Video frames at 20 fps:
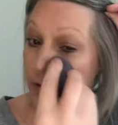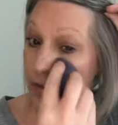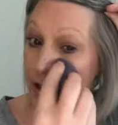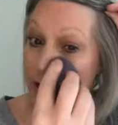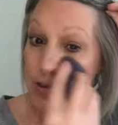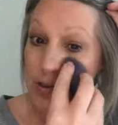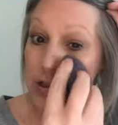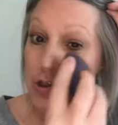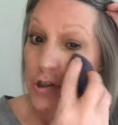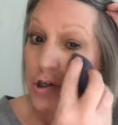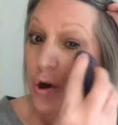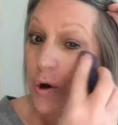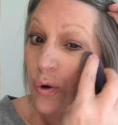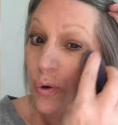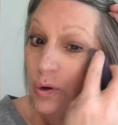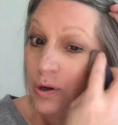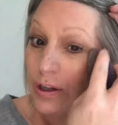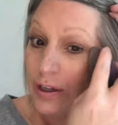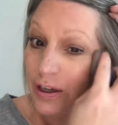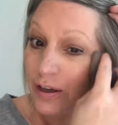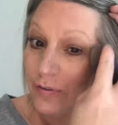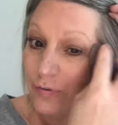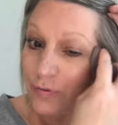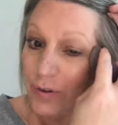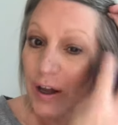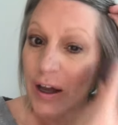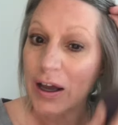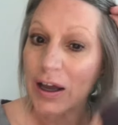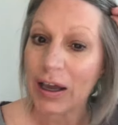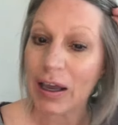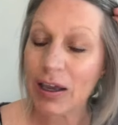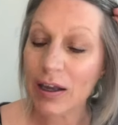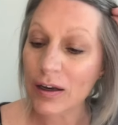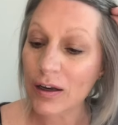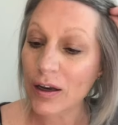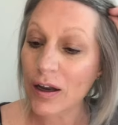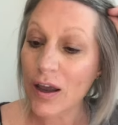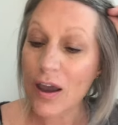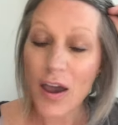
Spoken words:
that's totally fine.